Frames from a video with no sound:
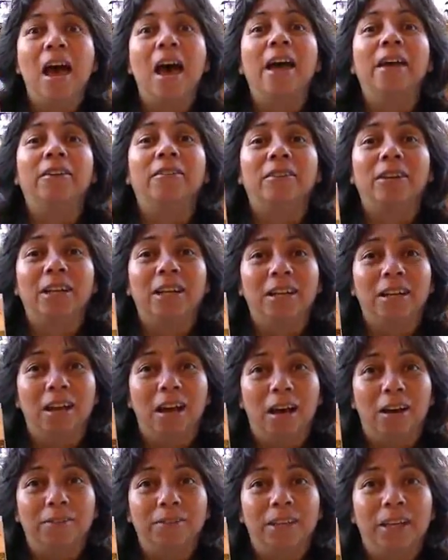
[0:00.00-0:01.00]
I really
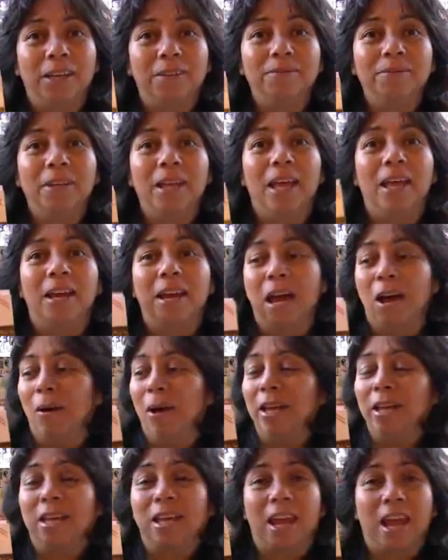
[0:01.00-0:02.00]
love them, and now
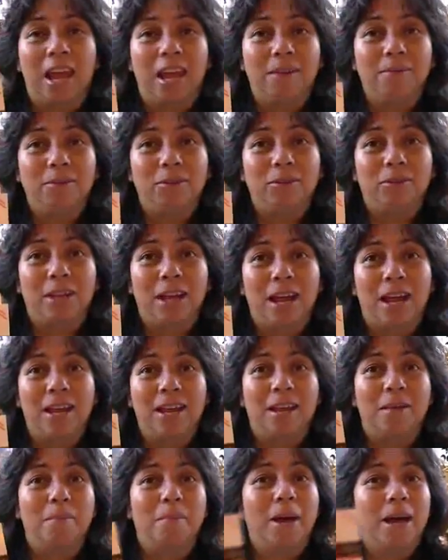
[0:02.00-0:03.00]
I came
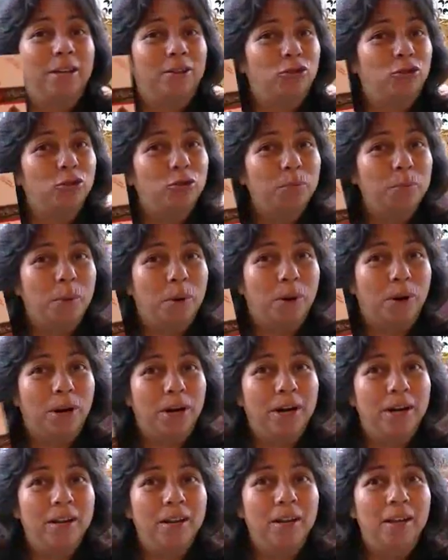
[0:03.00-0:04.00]
today and bought two
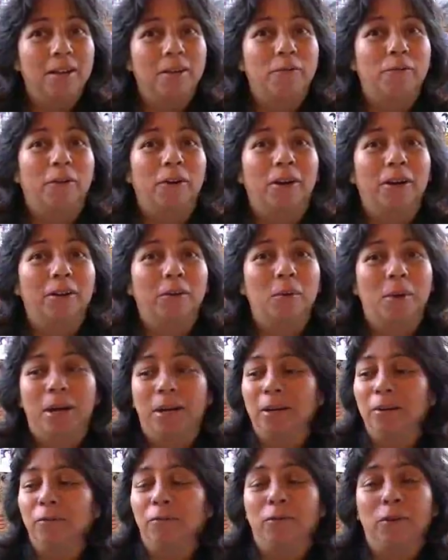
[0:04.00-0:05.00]
more, for
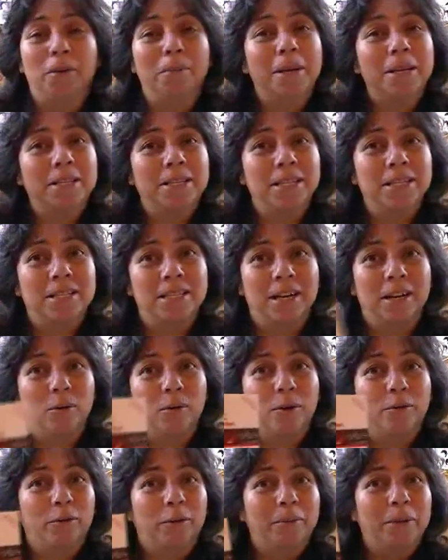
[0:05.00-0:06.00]
one for my sister
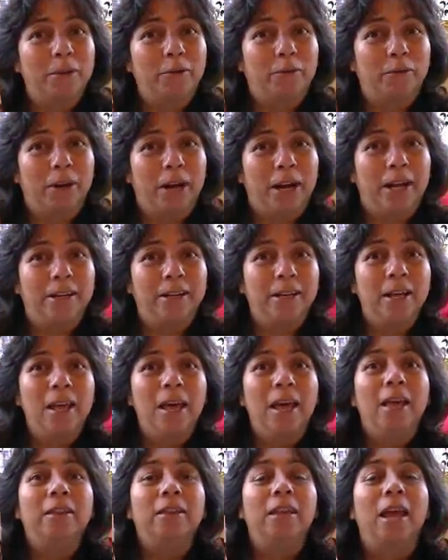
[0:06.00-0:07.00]
and one for my friend.
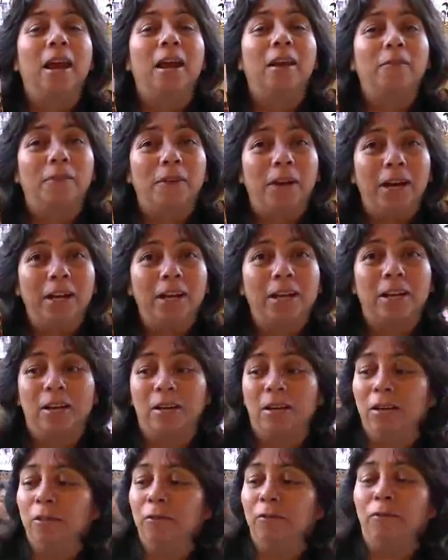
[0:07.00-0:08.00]
They are very
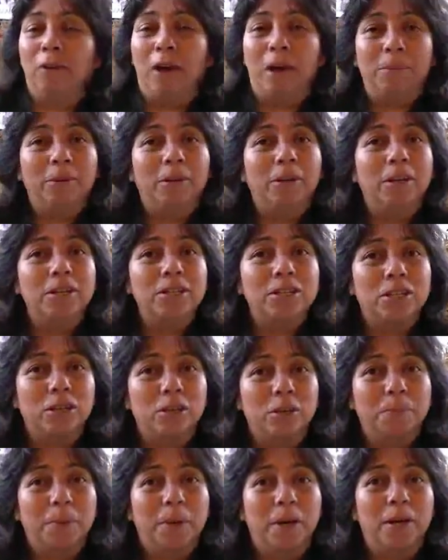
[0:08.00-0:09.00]
good, fabulous
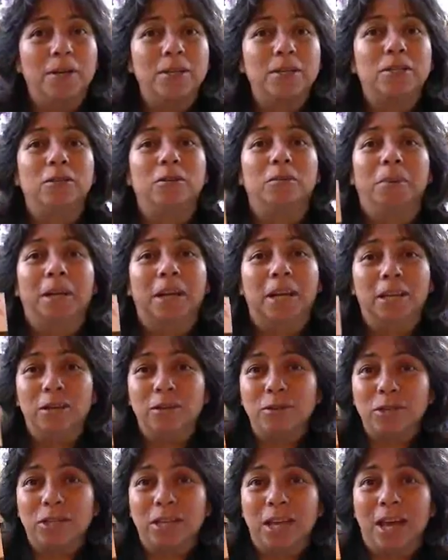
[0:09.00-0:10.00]
coupons. You better
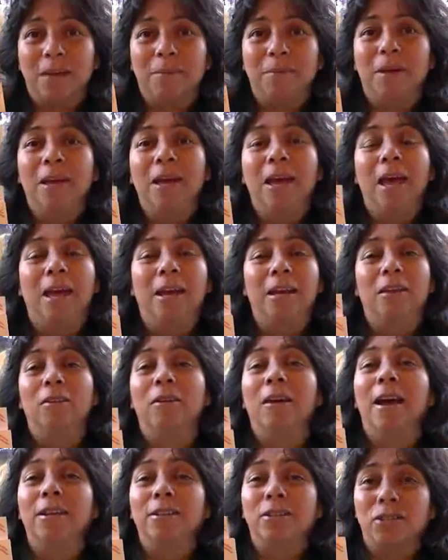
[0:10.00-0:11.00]
use them, and if
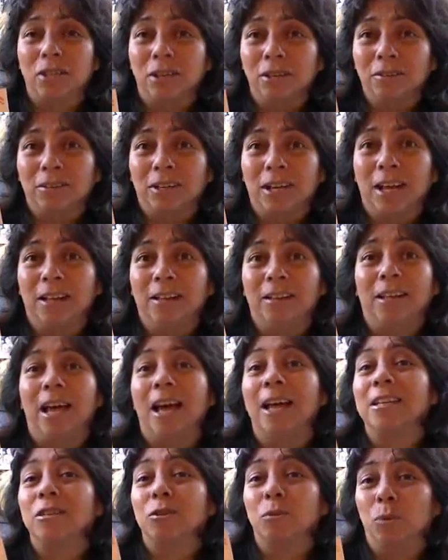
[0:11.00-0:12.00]
you have children,
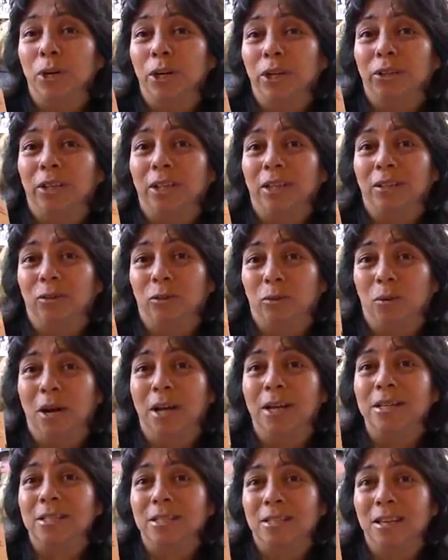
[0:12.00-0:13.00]
that's worth it
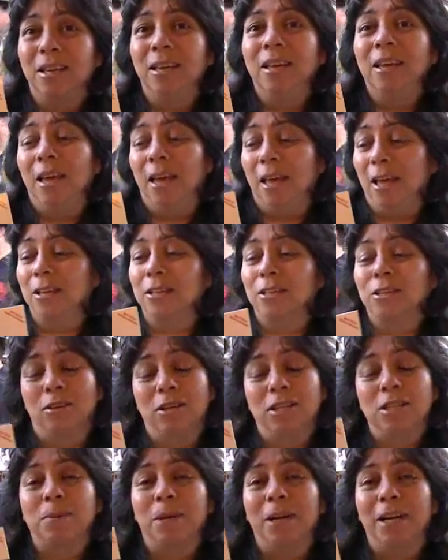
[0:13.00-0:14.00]
twice. And
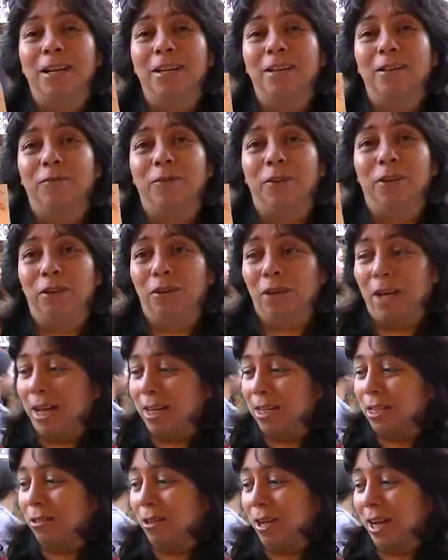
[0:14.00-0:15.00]
so it's very good for you
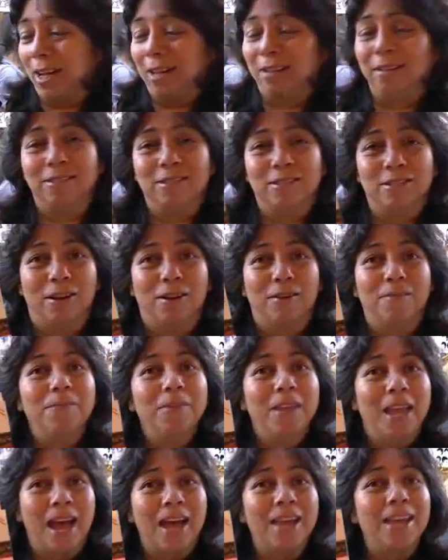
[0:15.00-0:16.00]
guys to get it. So
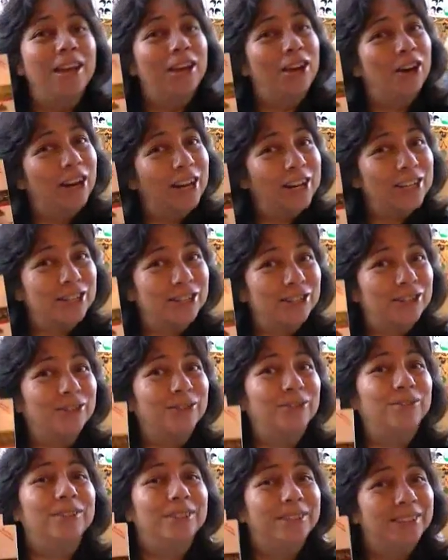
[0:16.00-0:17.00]
I encourage you
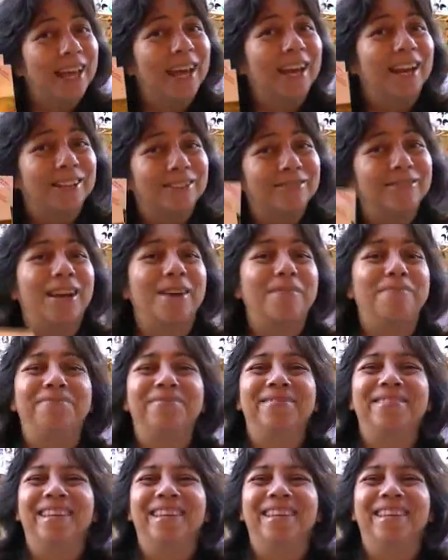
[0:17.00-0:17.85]
to get it. Yeah.